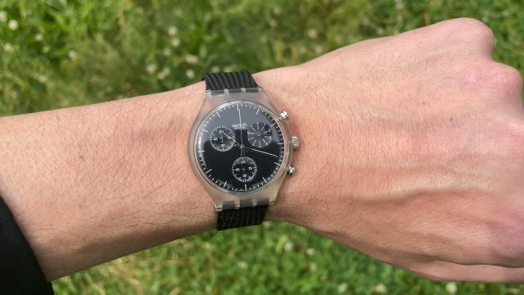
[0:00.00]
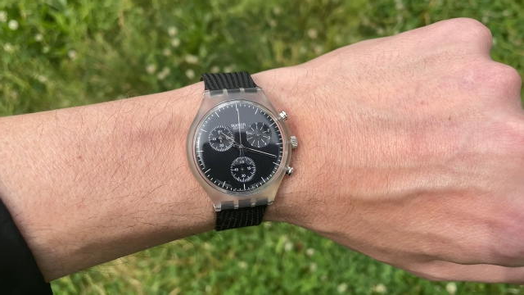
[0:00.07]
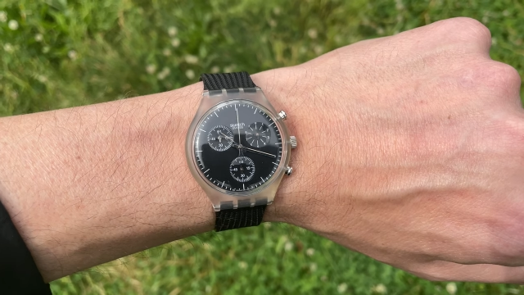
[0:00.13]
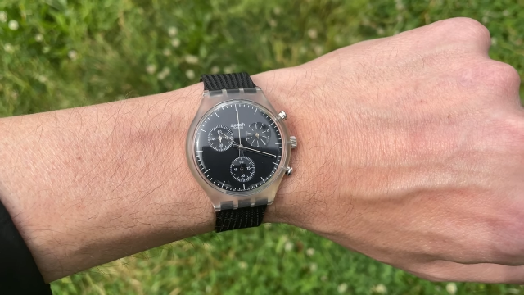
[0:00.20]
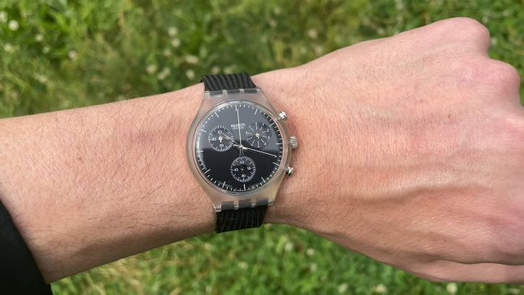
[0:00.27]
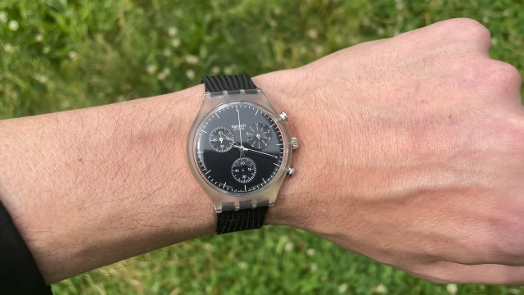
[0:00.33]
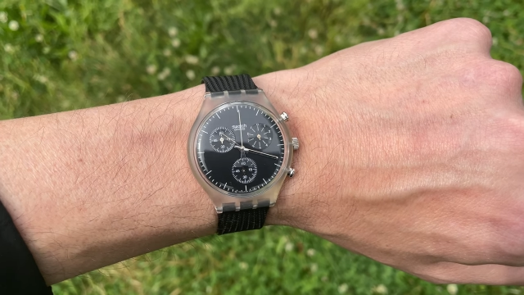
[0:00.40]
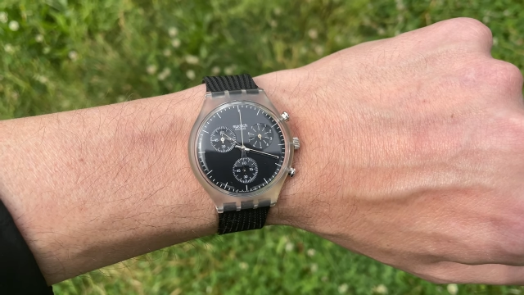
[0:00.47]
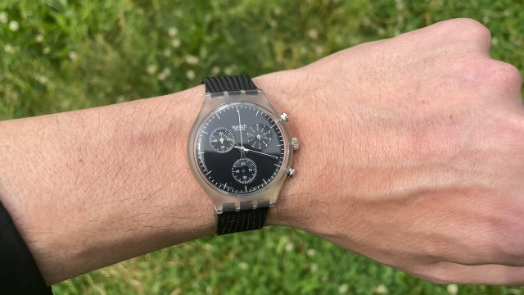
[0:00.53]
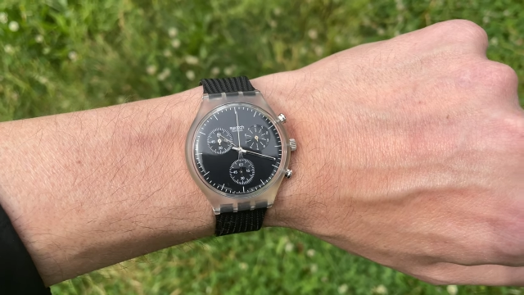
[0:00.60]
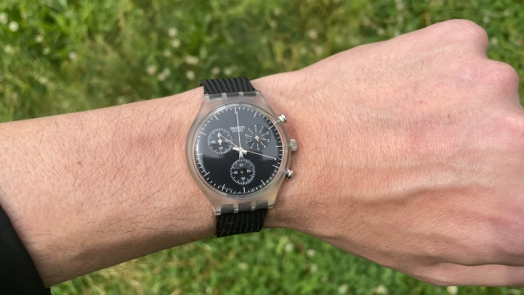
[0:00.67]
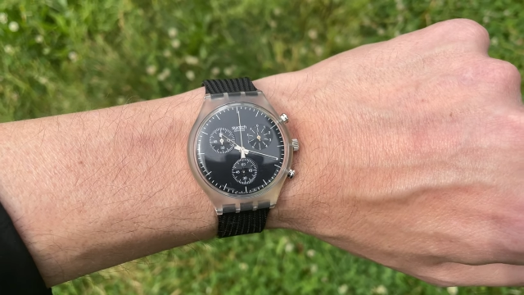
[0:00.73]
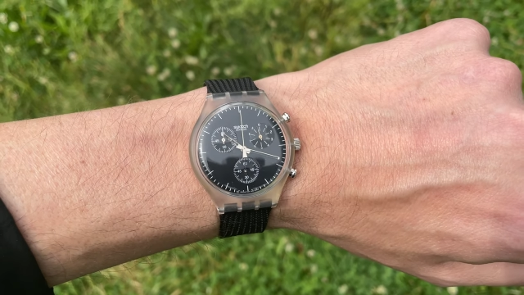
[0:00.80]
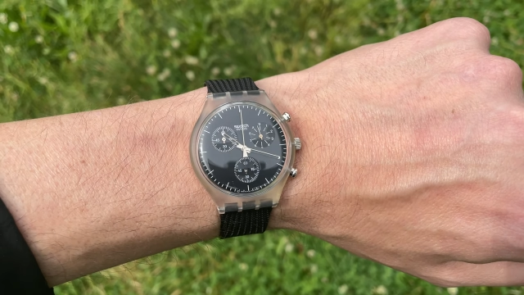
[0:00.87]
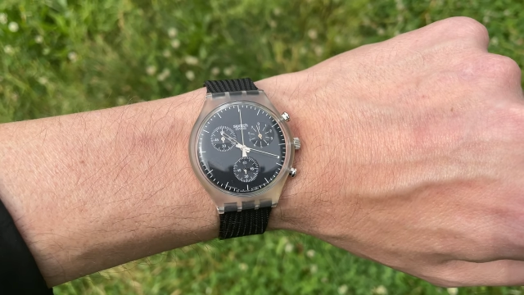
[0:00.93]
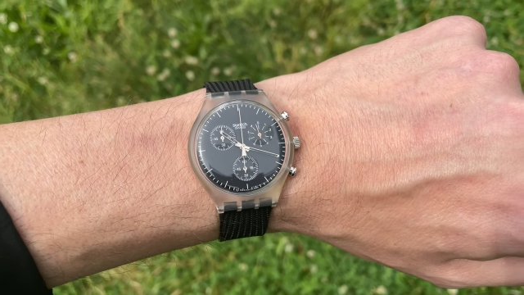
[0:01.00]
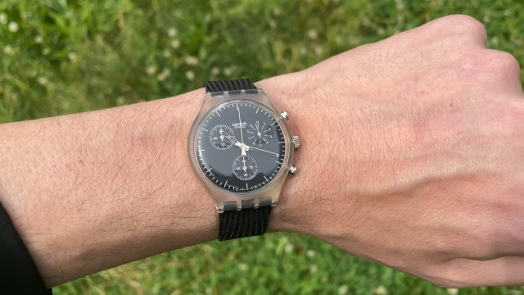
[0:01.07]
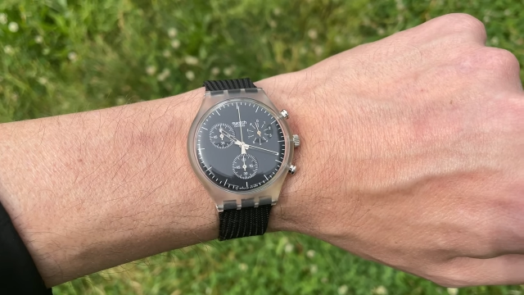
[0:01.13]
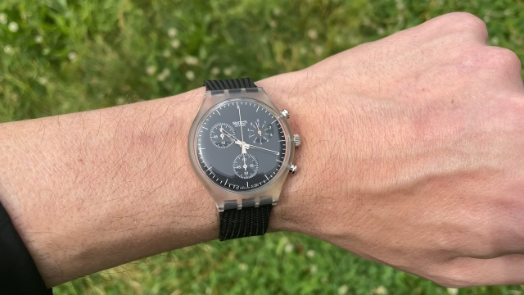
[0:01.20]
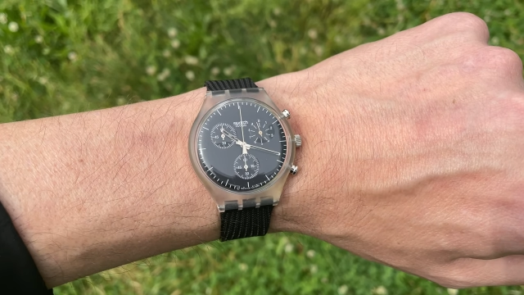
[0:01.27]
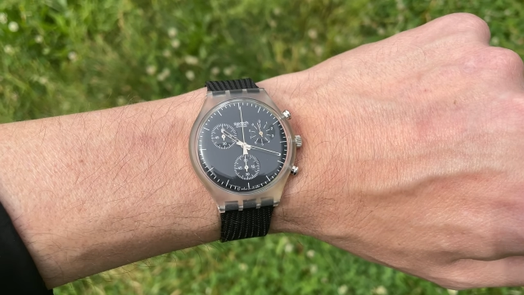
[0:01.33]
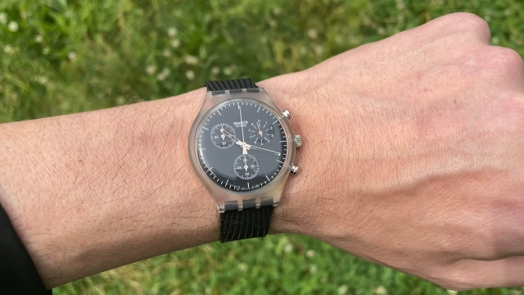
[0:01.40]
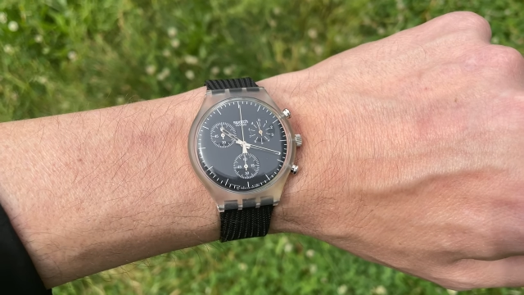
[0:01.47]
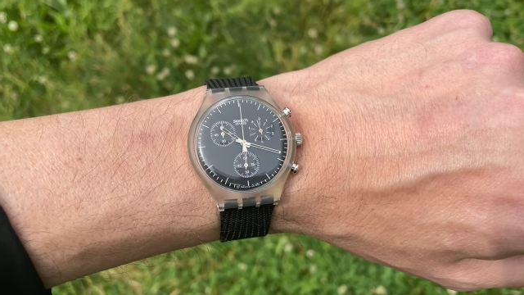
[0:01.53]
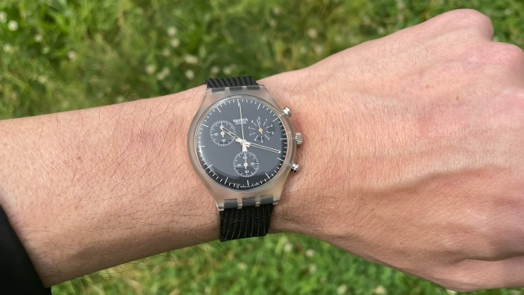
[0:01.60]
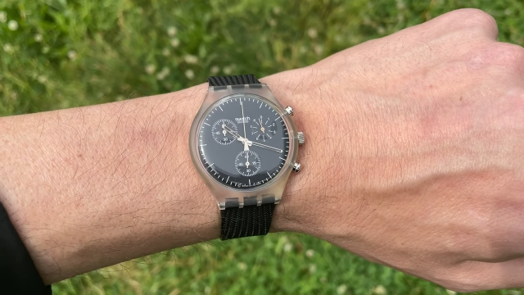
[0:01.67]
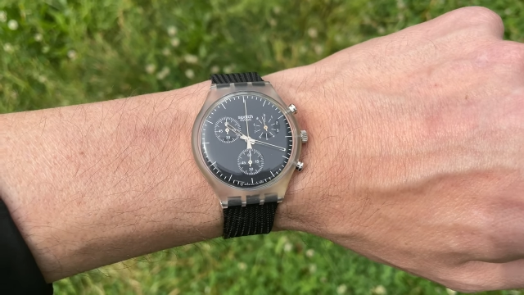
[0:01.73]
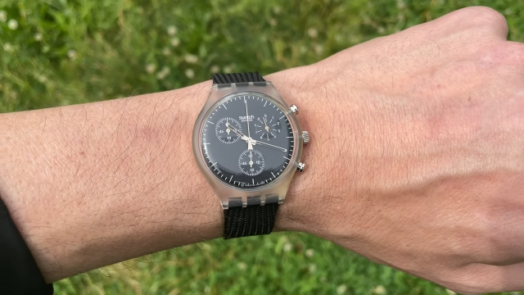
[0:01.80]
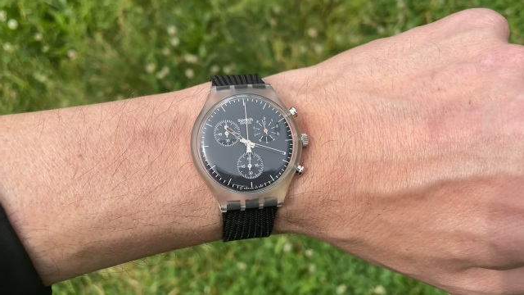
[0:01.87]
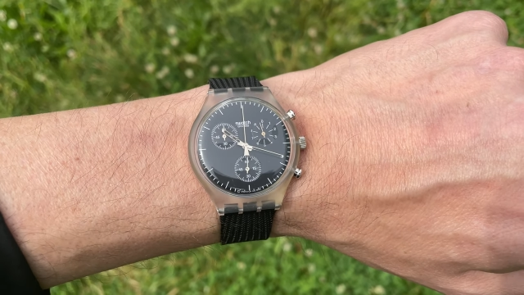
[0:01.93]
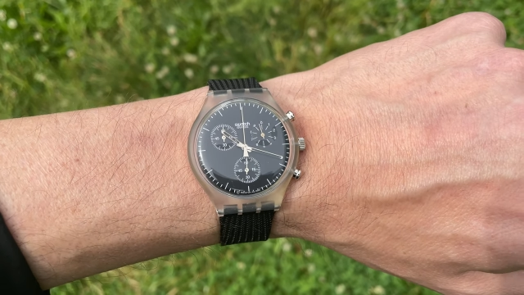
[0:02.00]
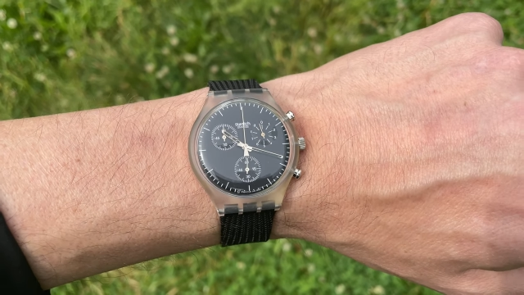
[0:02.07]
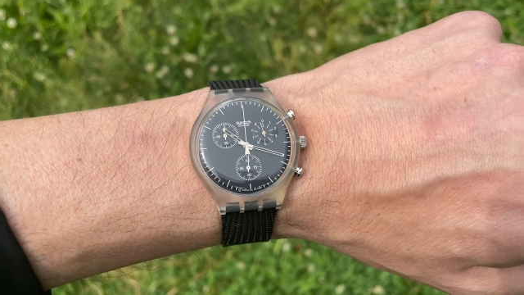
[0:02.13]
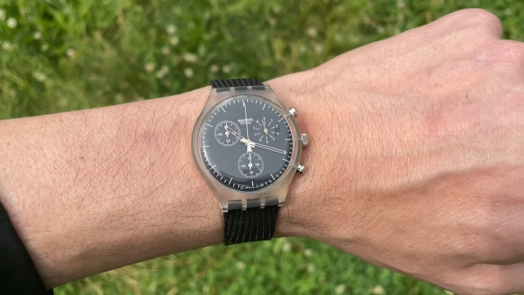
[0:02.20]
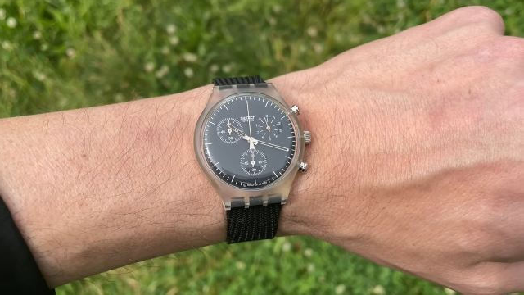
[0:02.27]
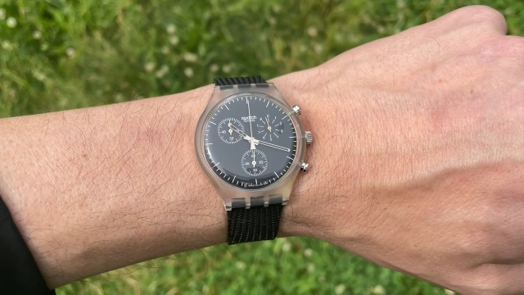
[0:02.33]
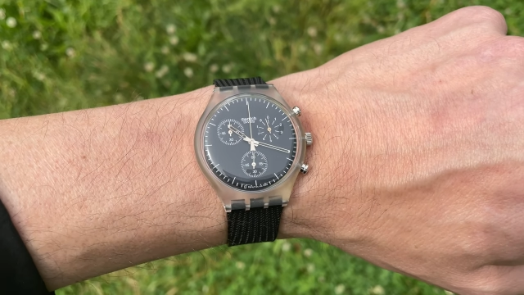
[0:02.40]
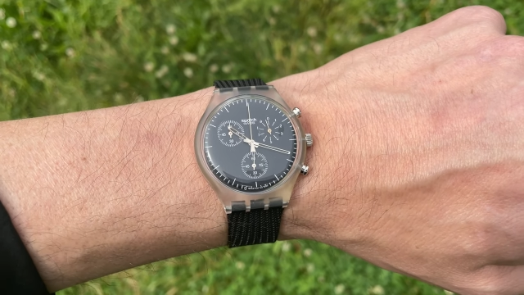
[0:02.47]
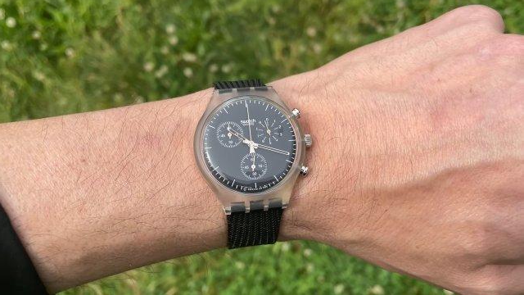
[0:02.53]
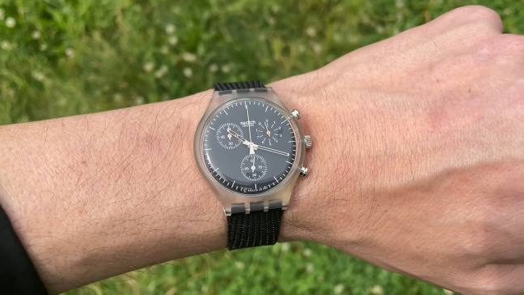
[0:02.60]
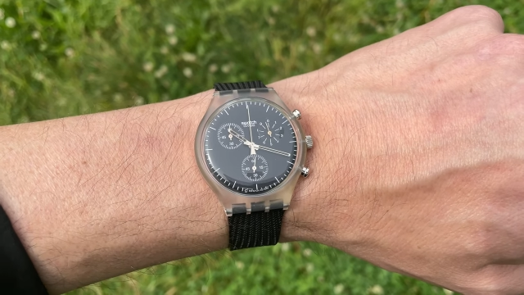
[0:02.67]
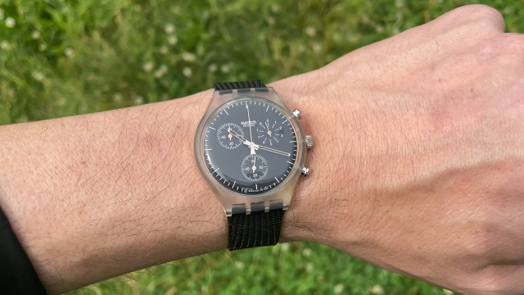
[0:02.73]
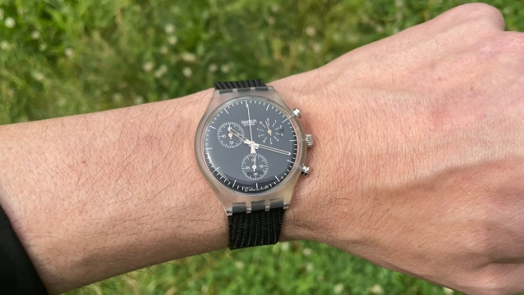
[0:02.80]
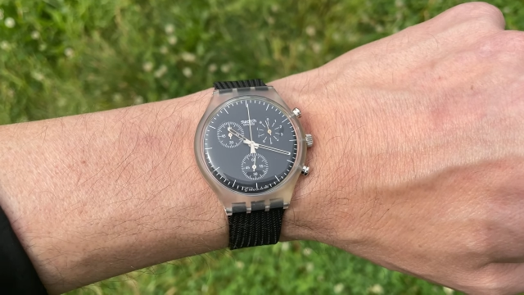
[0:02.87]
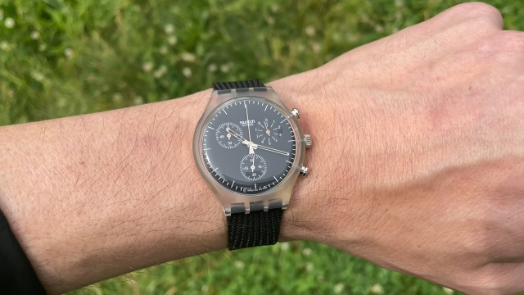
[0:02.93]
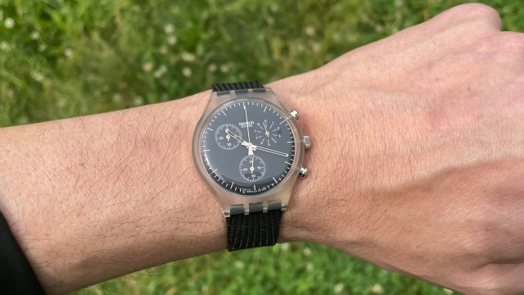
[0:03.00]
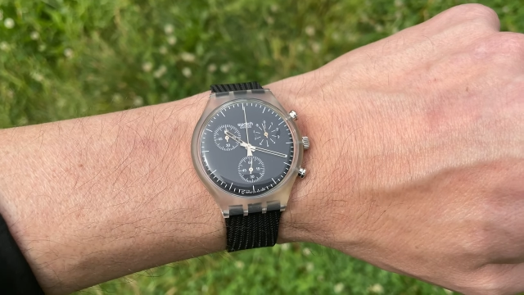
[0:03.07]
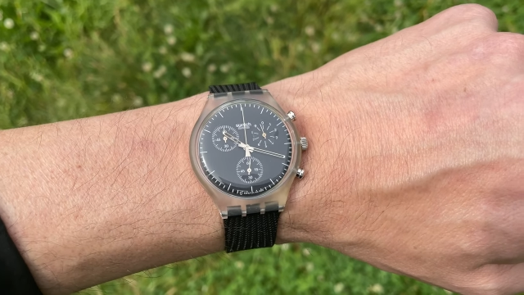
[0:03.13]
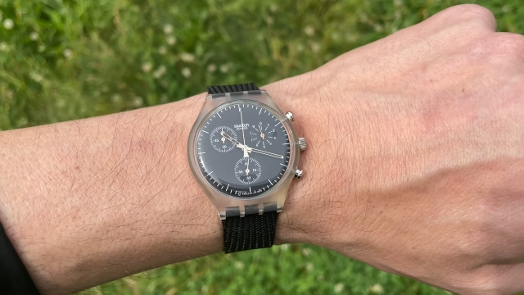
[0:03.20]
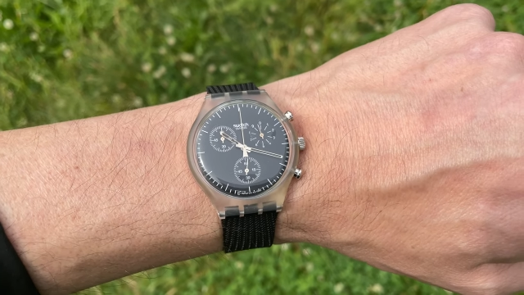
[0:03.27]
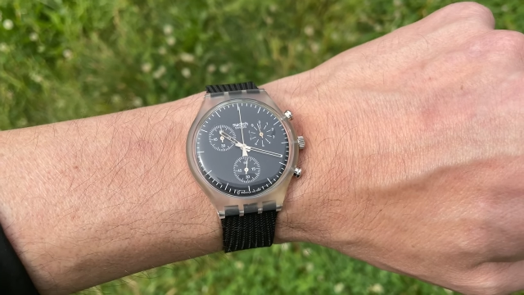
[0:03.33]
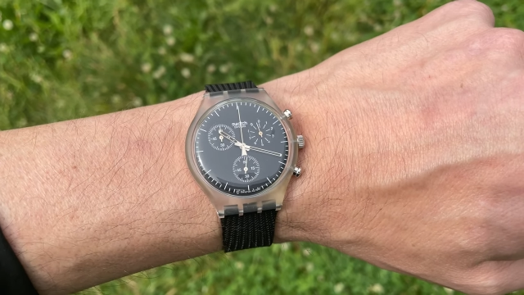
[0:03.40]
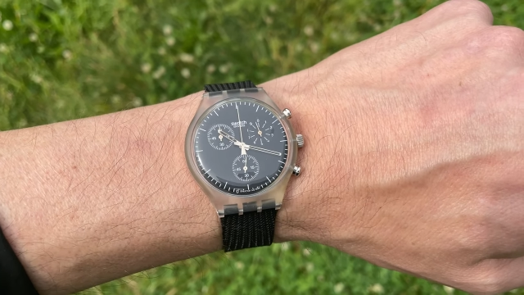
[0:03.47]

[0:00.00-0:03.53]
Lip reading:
No face is visible, so there are no lips to read.